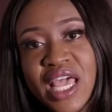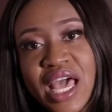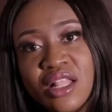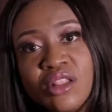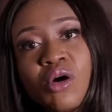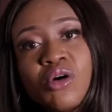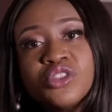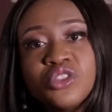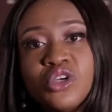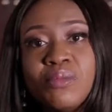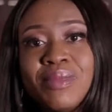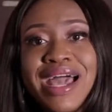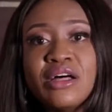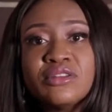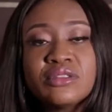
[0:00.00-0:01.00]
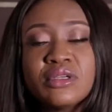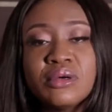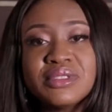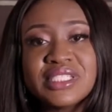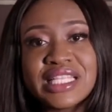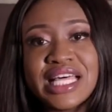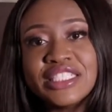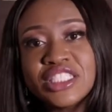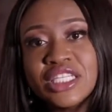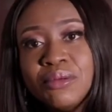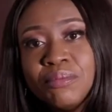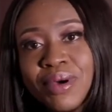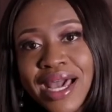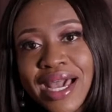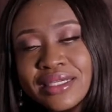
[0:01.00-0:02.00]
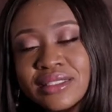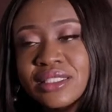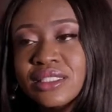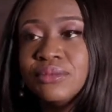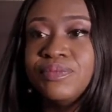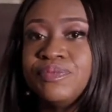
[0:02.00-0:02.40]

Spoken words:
long-term outcomes / impact,